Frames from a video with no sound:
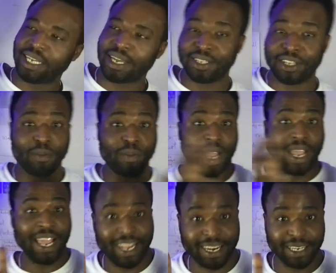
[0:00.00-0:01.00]
I can tell you about
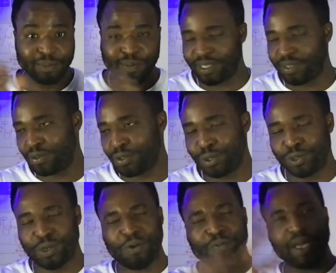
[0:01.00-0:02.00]
eclipse.
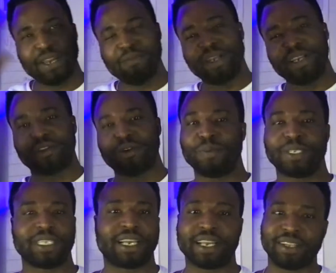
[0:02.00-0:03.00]
So many topics
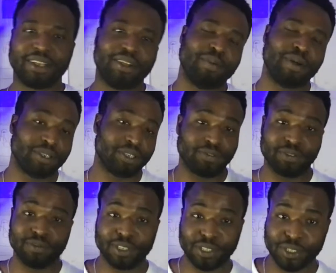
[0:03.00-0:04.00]
I can tell you about just
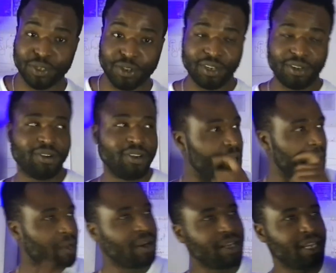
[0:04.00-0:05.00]
from the sun alone,
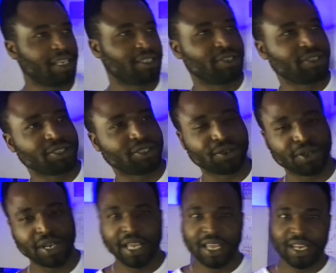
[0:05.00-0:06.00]
right? That's just the sun.
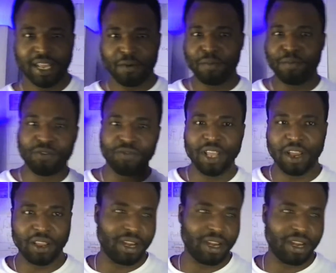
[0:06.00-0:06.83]
Then we move down.